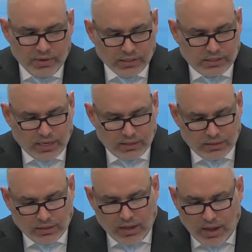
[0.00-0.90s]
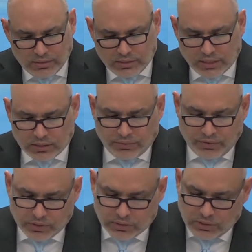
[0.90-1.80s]
I'm going to set the
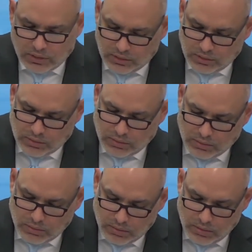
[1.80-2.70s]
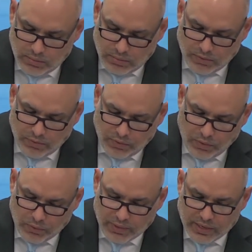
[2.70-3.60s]
context first
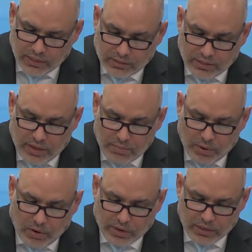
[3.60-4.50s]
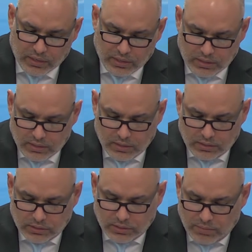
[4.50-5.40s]
before we get to that part,
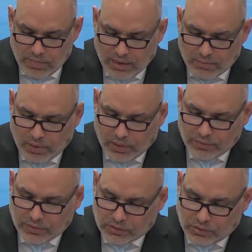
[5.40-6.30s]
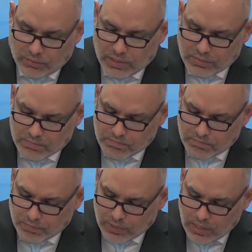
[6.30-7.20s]
to the main part of the sermon.
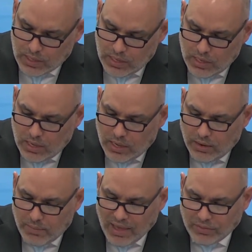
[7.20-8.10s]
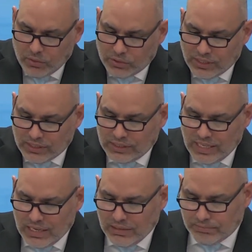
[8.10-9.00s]
In Matthew
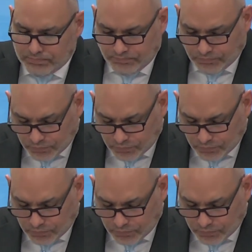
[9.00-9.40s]
sixteen,